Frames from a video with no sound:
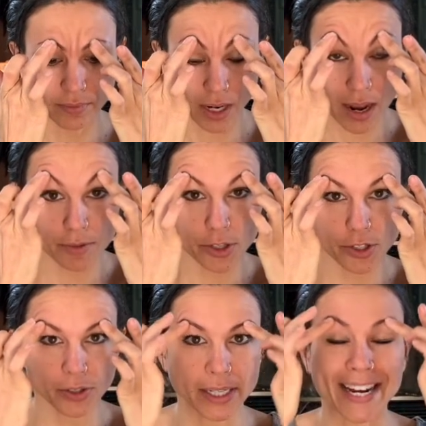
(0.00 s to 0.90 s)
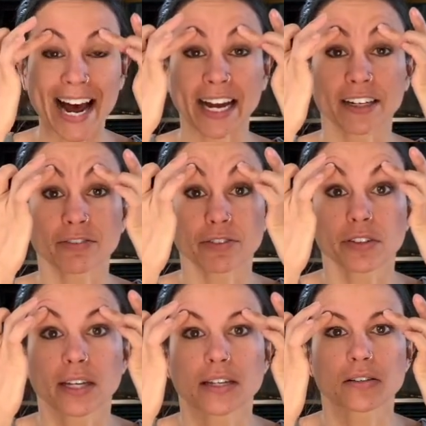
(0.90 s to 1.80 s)
I'm just doing 9 for the
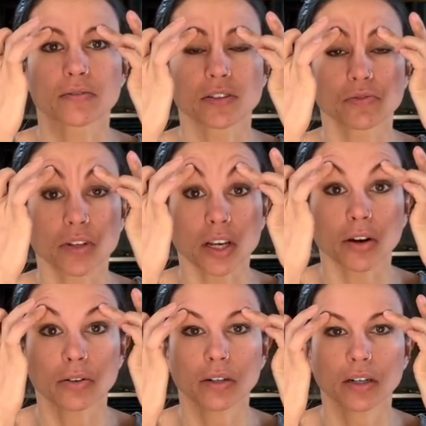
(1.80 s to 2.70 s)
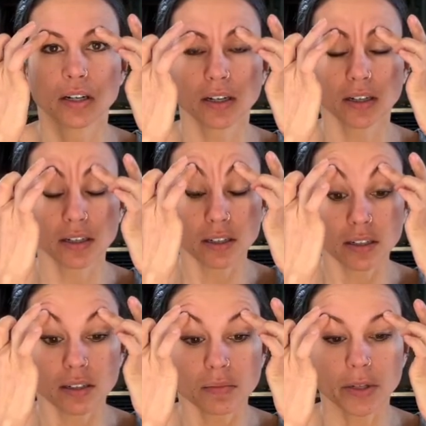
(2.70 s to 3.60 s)
case of this video,
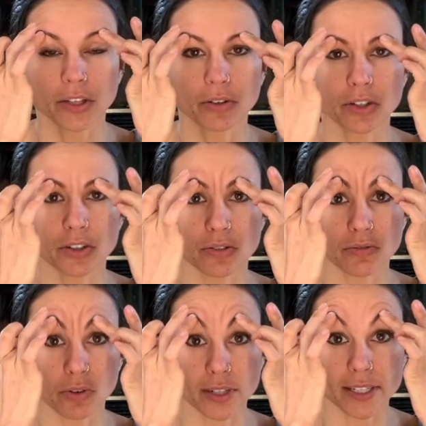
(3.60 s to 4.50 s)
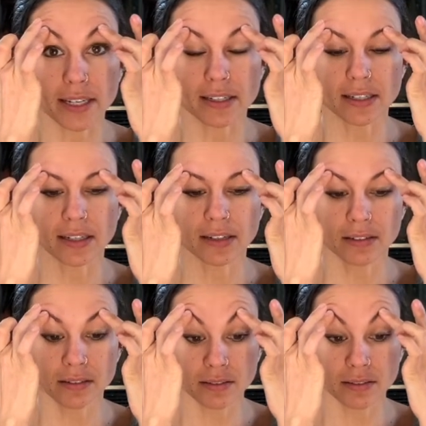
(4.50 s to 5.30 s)
but you can do, of course, 18.